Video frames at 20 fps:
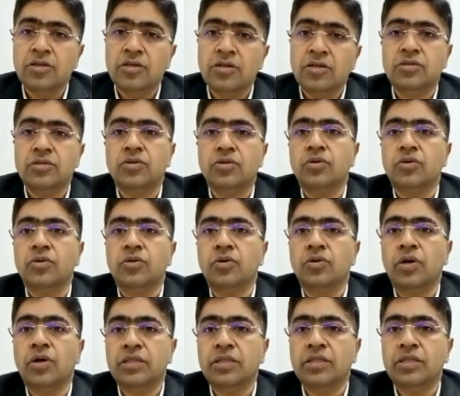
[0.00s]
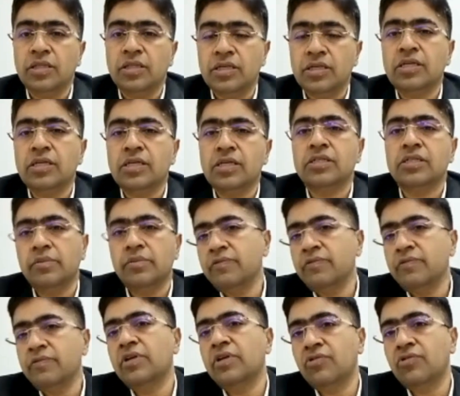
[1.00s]
So I think these are some
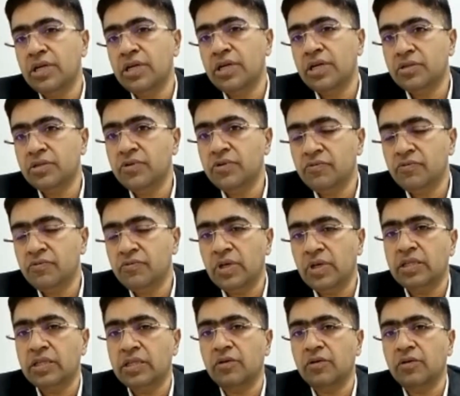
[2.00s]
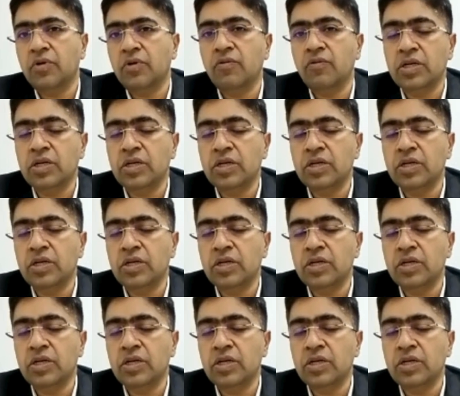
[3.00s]
of the trends which I think will